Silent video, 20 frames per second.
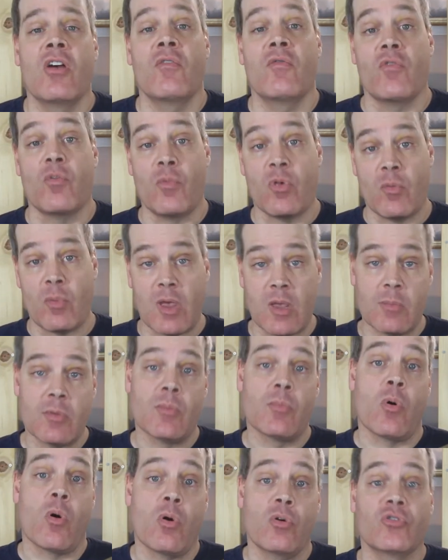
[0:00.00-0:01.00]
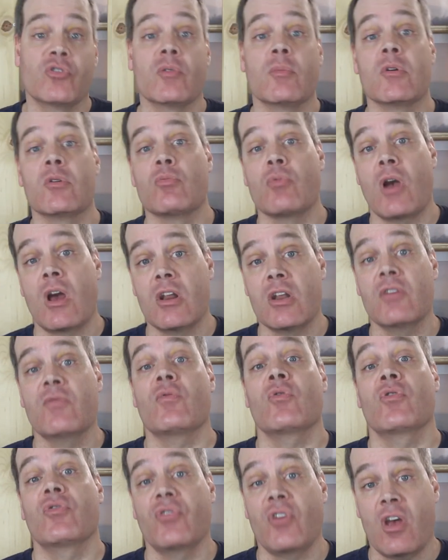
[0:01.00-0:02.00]
for the baby boas to be ready
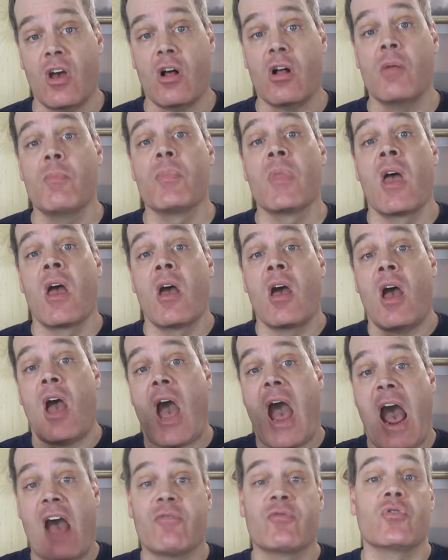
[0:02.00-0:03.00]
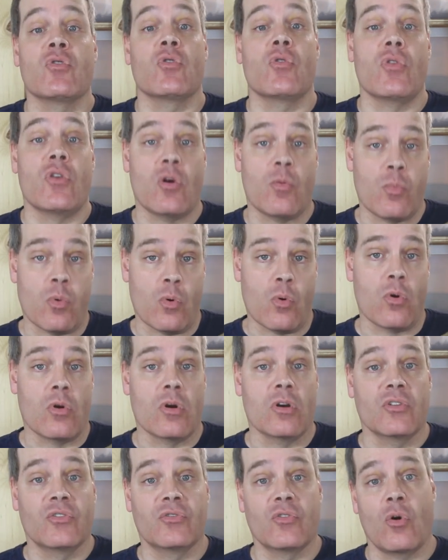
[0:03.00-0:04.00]
for sale after they're
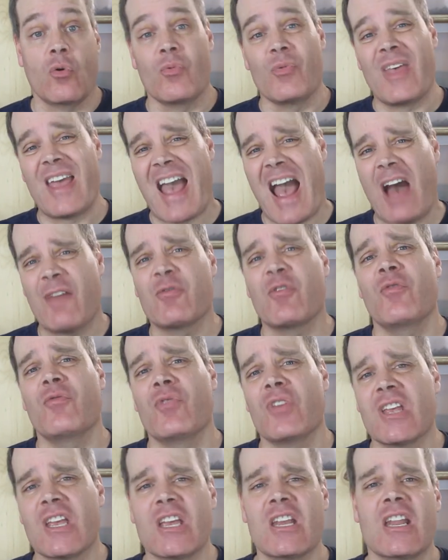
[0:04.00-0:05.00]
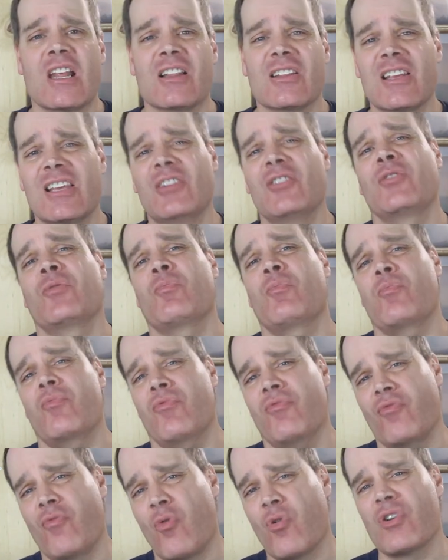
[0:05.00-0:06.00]
born. So they have to feed at least
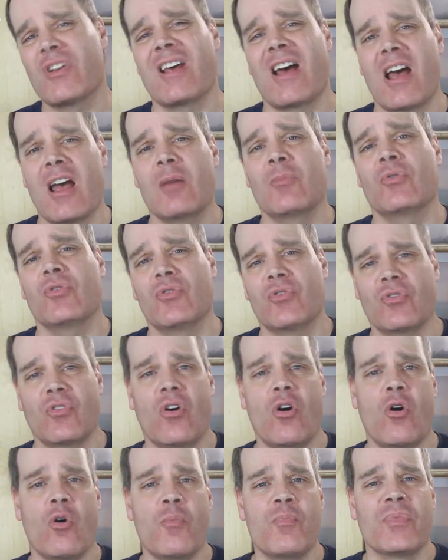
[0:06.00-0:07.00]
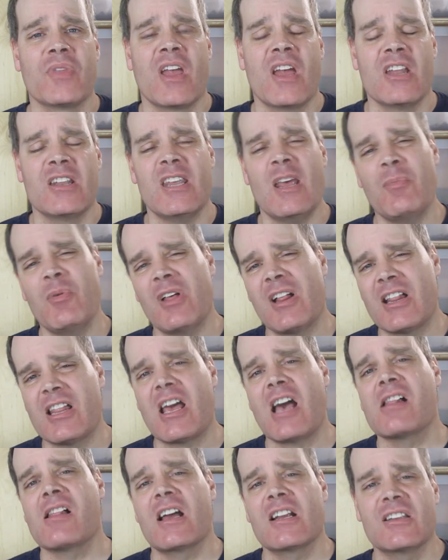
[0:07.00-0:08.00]
four times or so. Typically,
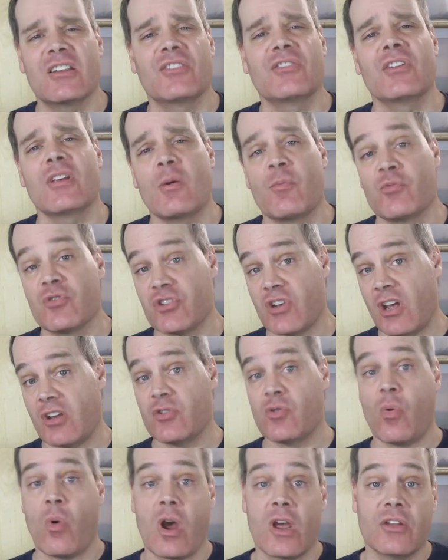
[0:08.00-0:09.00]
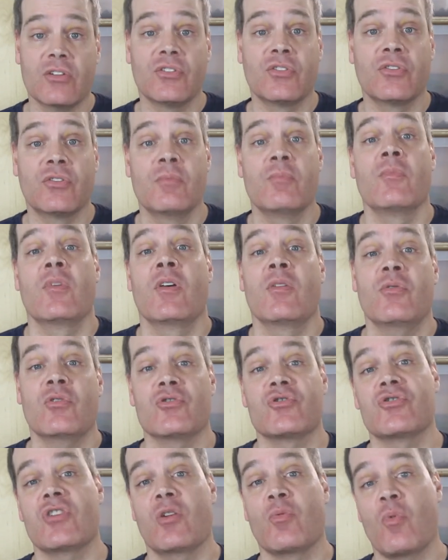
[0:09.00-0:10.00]
I like to see them shed twice. They'll
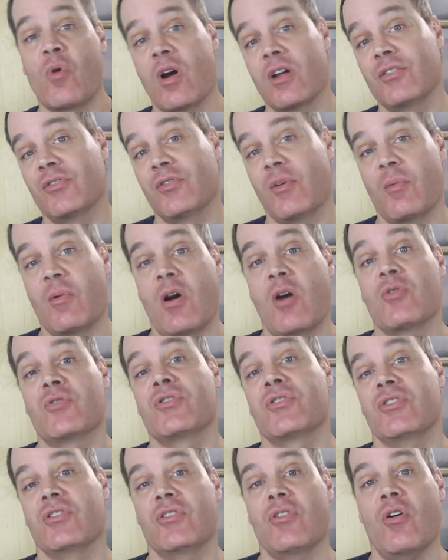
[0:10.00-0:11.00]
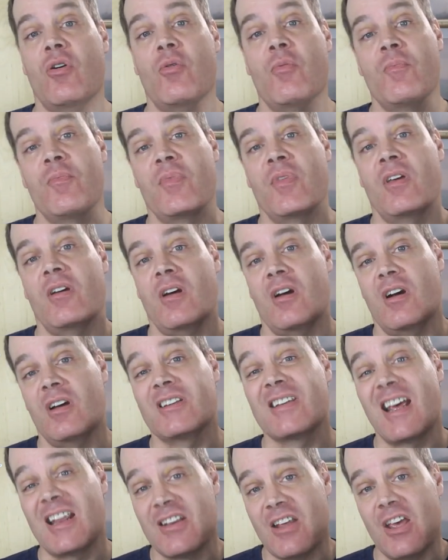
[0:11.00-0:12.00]
shed once about, you know,
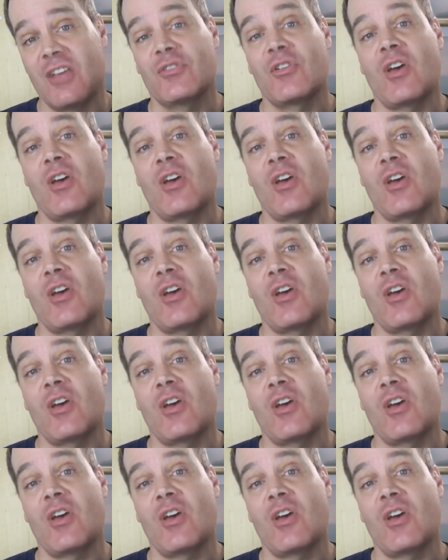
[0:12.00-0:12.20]
10 days